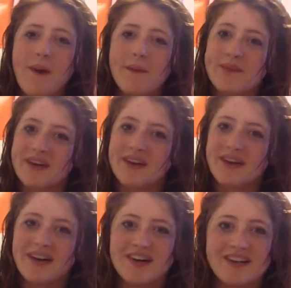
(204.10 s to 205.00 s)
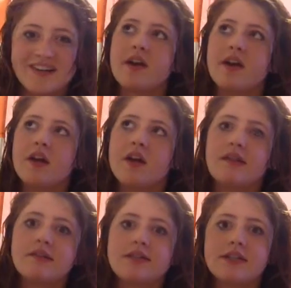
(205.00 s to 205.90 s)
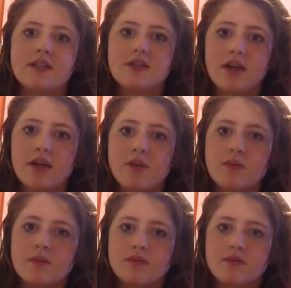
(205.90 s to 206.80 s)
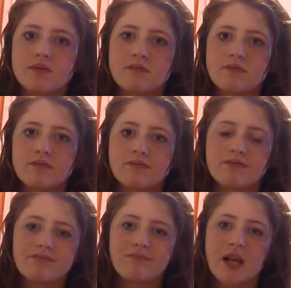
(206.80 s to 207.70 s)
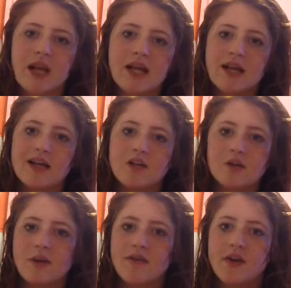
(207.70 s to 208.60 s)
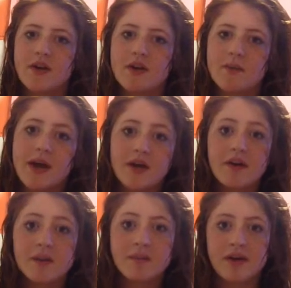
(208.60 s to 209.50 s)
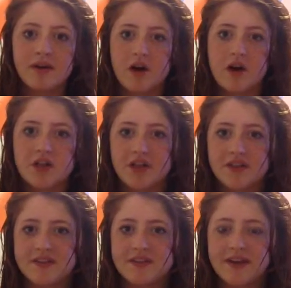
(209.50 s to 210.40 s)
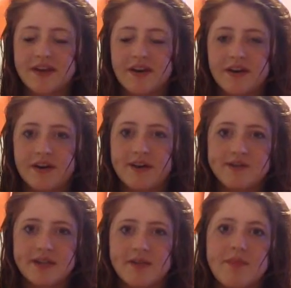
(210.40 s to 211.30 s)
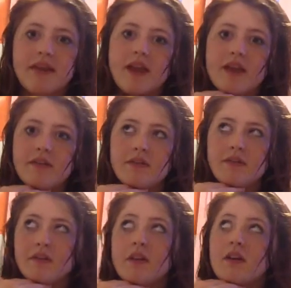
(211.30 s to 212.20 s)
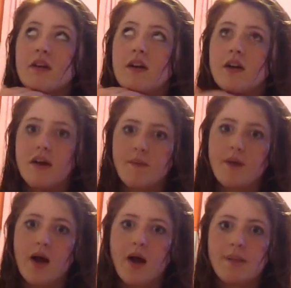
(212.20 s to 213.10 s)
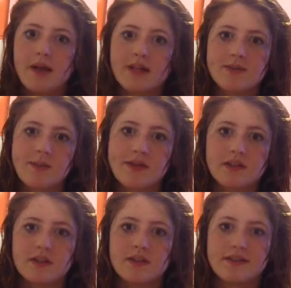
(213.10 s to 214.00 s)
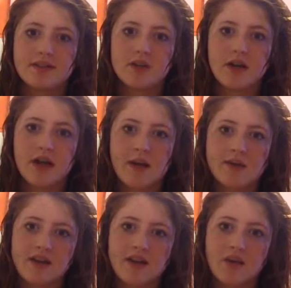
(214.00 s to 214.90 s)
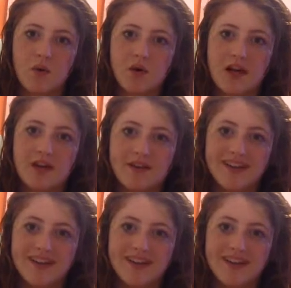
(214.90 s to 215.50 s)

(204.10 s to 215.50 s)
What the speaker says: Oh my god. Sixth grade was, I don't even know. I had a really big crush on this kid and he was like my life. That's basically sixth grade. I was like horny.